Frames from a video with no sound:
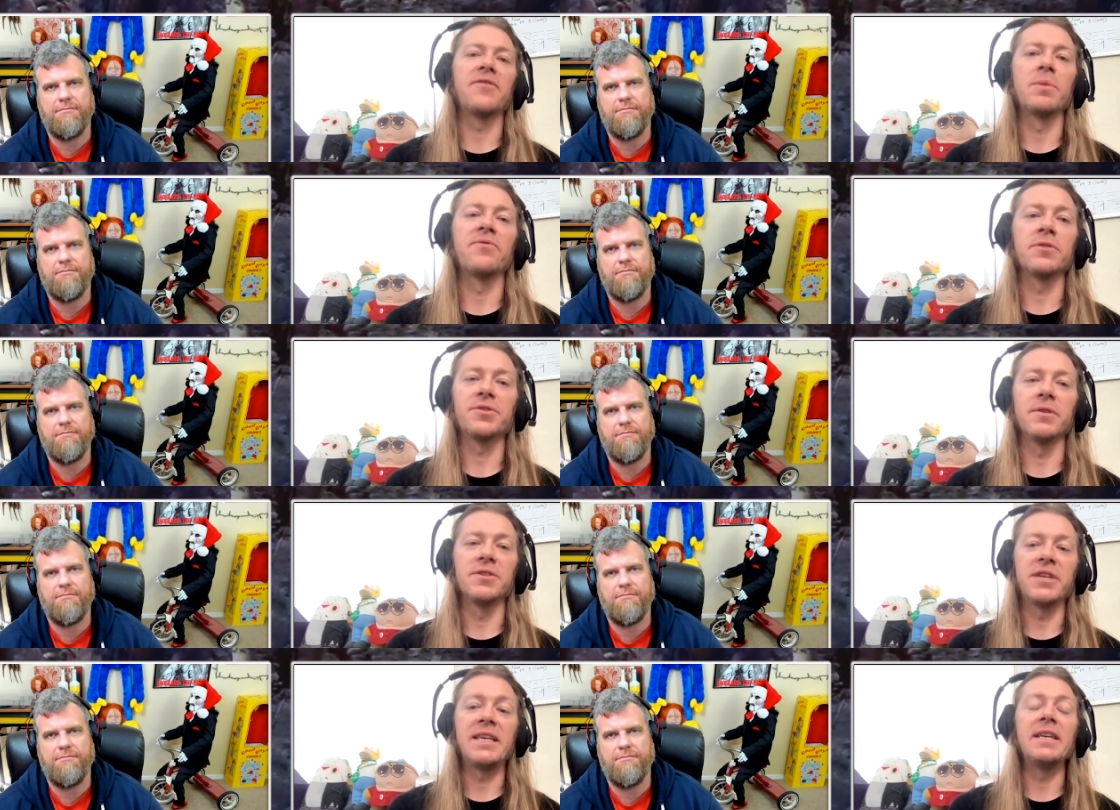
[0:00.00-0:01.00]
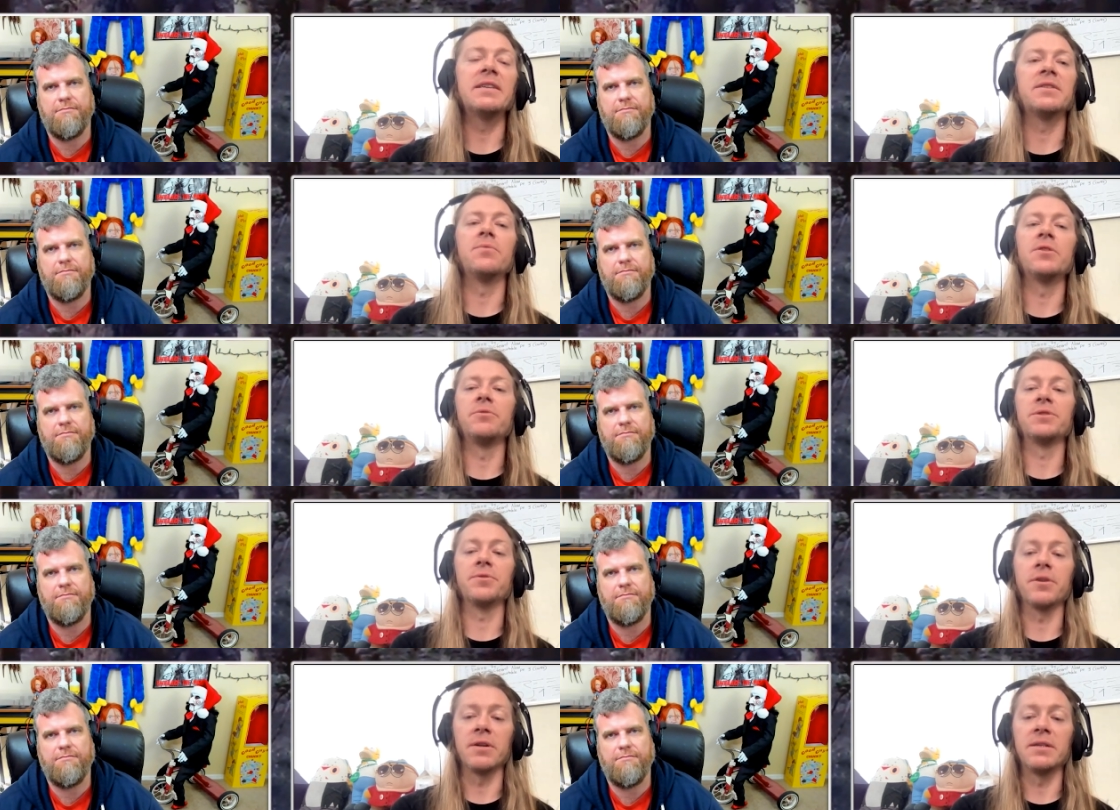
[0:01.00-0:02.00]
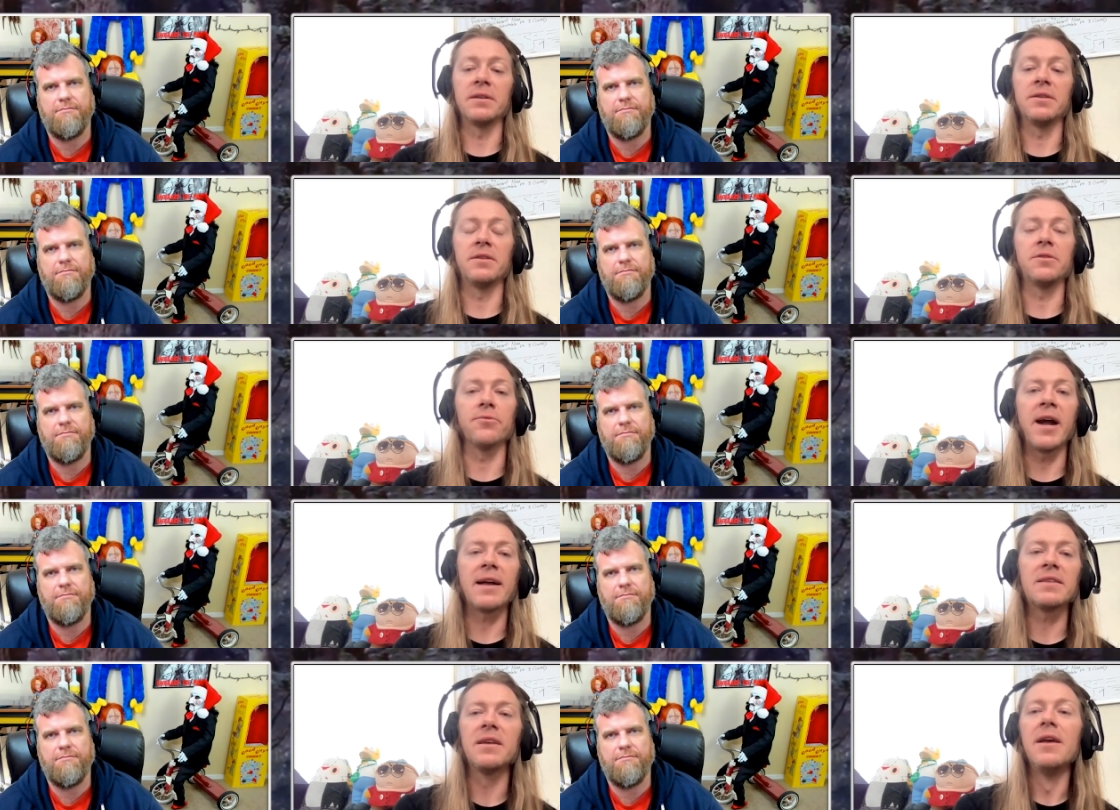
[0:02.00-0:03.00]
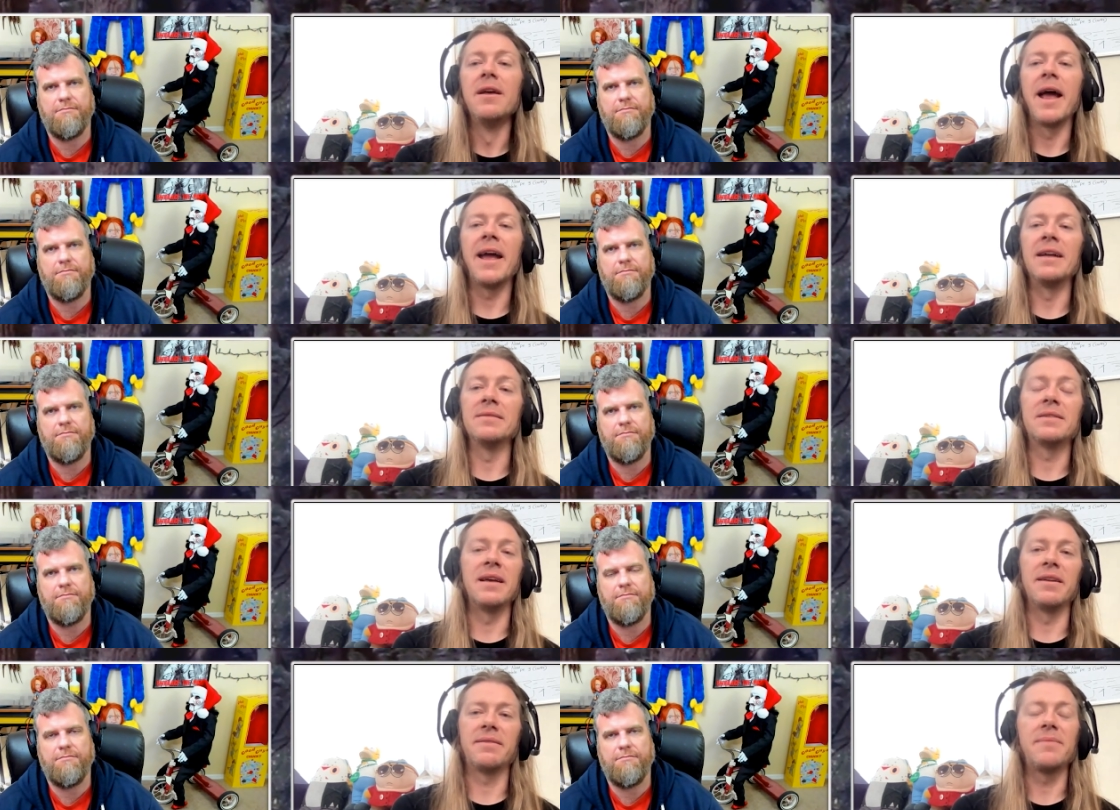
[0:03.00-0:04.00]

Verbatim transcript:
Speaker 1: from the first trilogy. He is the one who is returning to direct, and uh,